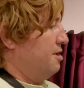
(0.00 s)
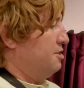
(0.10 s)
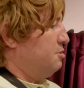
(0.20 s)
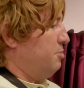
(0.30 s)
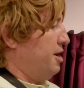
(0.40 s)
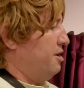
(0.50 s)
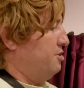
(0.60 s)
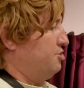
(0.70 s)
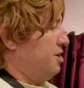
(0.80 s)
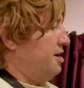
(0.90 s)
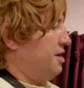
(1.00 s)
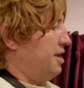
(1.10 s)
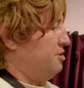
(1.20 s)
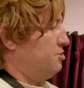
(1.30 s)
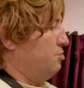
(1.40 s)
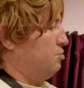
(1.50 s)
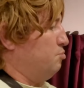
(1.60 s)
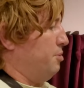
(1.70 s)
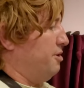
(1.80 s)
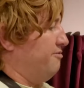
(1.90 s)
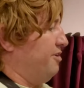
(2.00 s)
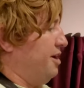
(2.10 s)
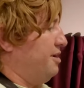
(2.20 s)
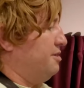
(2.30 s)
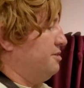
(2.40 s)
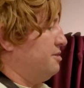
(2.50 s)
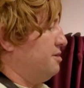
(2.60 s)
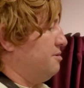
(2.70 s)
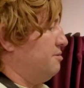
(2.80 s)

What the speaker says: Spiders trying to catch those butterflies.